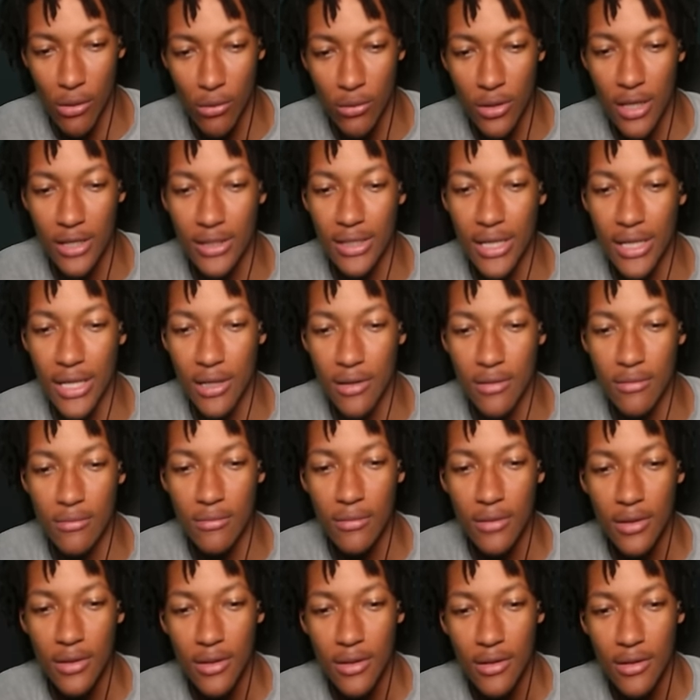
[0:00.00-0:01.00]
Like, damn.
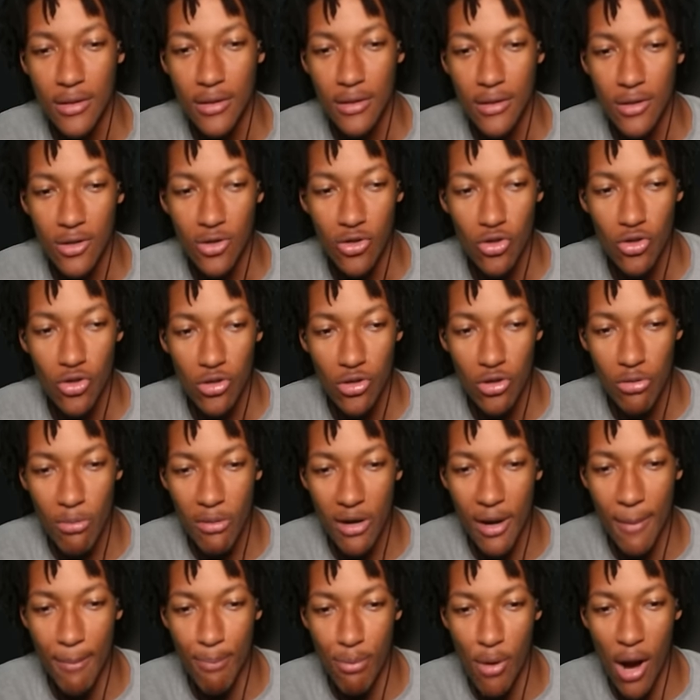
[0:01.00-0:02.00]
You
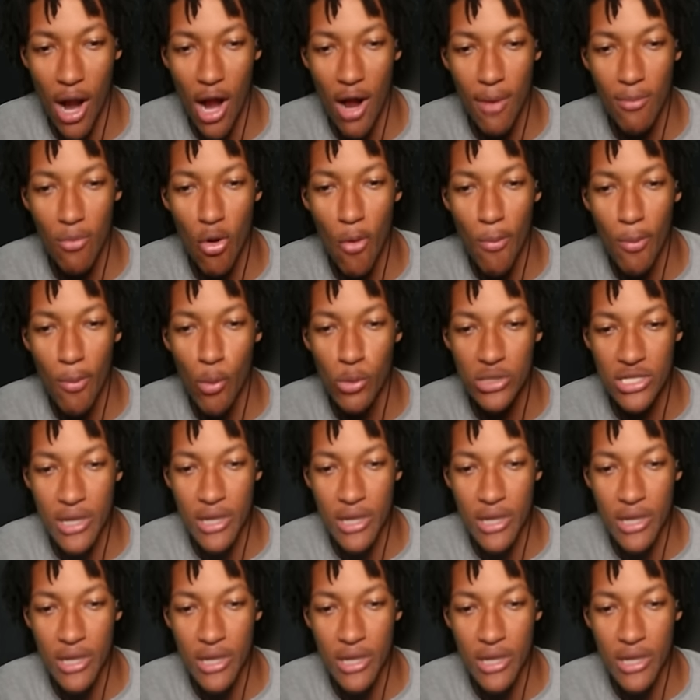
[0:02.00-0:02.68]
better pry them open with your